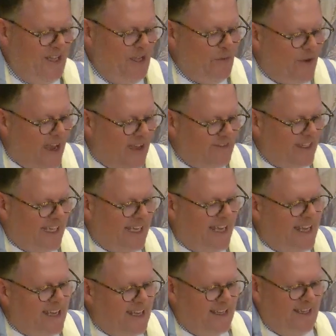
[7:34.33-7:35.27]
We have the
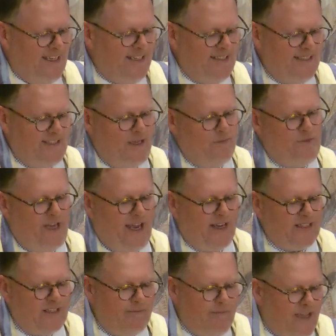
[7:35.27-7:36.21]
king and his
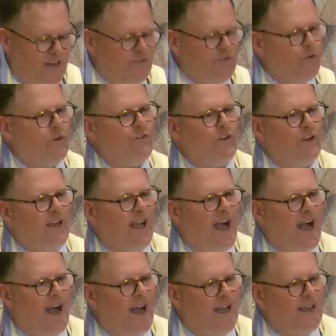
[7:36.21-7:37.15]
subjects, a metaphor for
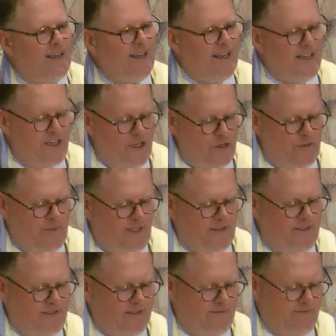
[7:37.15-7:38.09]
God and
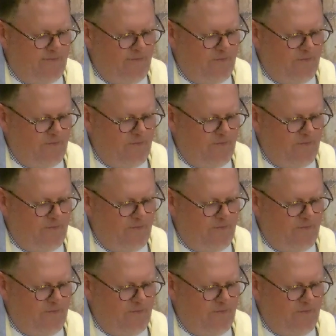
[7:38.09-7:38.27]
humans.